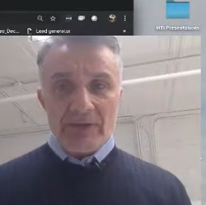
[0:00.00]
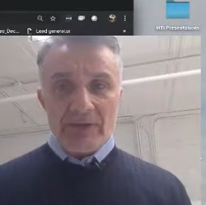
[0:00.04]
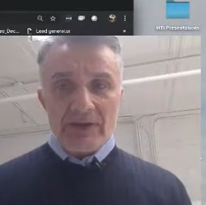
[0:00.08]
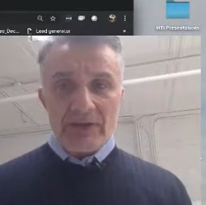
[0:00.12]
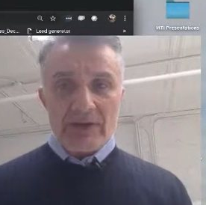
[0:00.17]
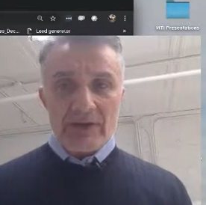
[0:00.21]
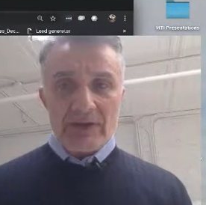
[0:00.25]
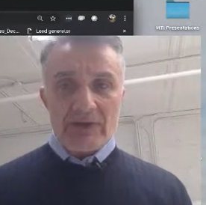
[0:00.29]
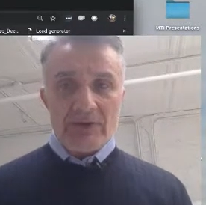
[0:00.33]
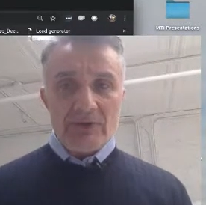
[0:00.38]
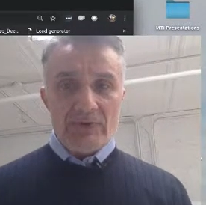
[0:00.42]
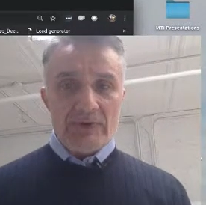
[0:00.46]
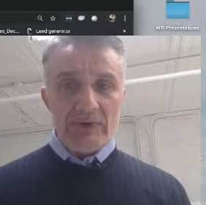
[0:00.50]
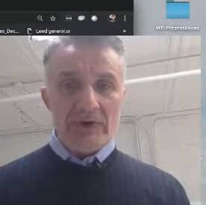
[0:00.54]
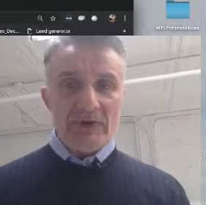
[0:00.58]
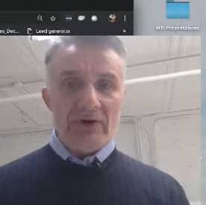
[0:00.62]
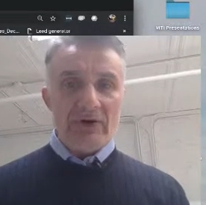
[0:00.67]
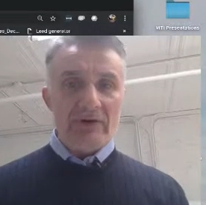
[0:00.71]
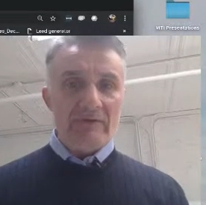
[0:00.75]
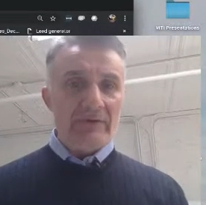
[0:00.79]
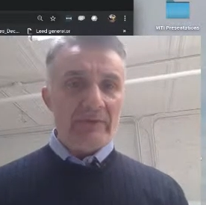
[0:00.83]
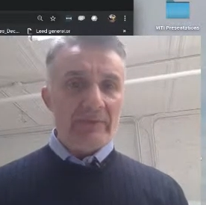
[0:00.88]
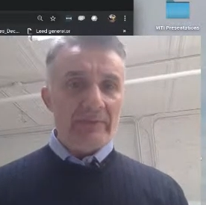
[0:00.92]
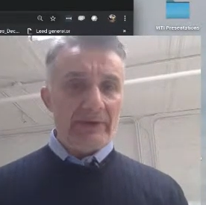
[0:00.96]
UAE
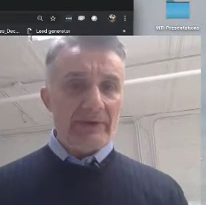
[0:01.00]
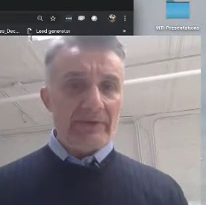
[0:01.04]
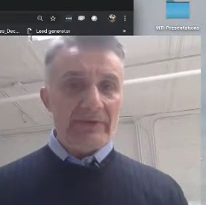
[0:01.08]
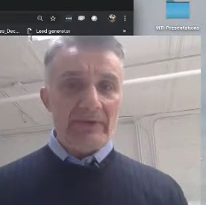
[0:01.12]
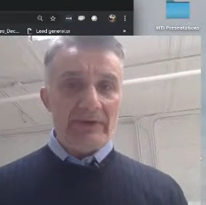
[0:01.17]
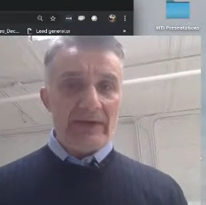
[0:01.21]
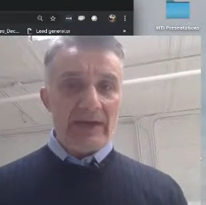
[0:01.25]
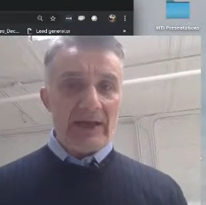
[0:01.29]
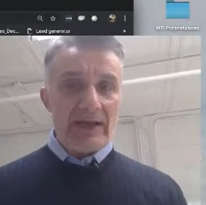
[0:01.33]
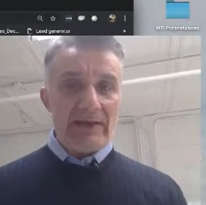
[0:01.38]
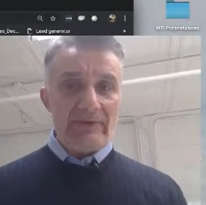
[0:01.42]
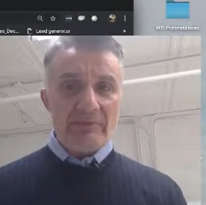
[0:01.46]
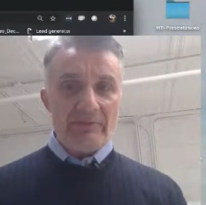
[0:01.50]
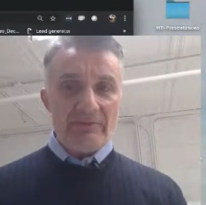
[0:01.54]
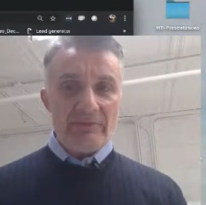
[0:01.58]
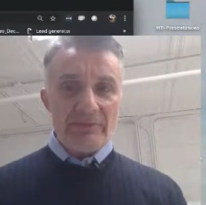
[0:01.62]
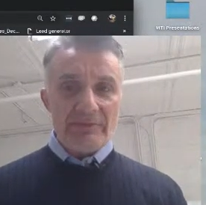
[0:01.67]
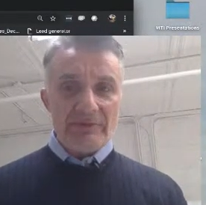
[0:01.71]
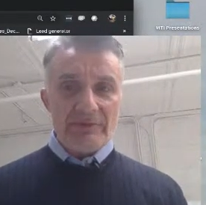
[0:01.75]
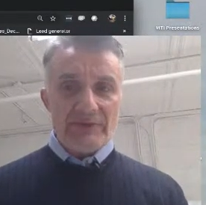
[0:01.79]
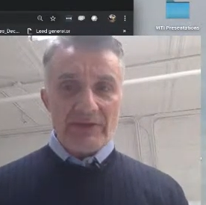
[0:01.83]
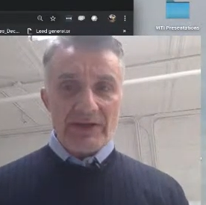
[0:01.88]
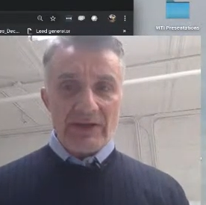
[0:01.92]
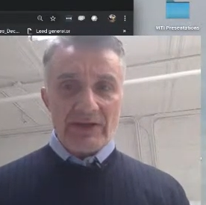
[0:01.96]
government
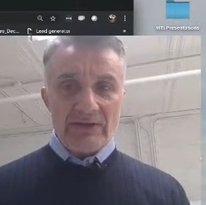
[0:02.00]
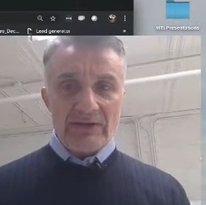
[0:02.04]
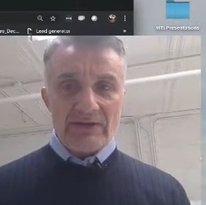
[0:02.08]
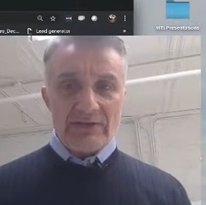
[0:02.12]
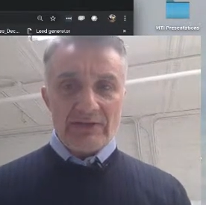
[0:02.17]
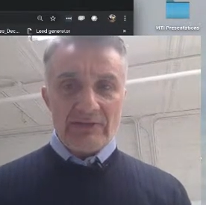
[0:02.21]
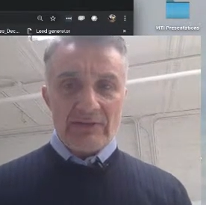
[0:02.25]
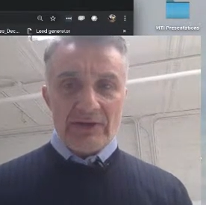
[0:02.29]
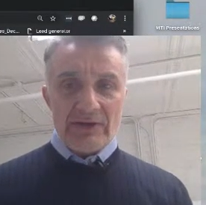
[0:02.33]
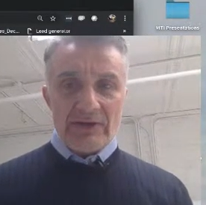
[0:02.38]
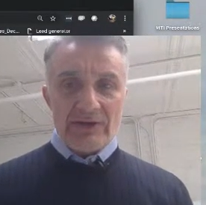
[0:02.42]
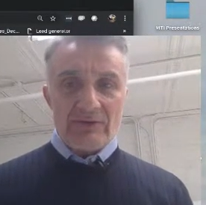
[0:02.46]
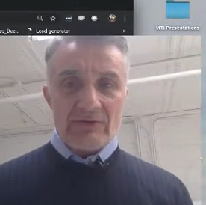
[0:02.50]
11%,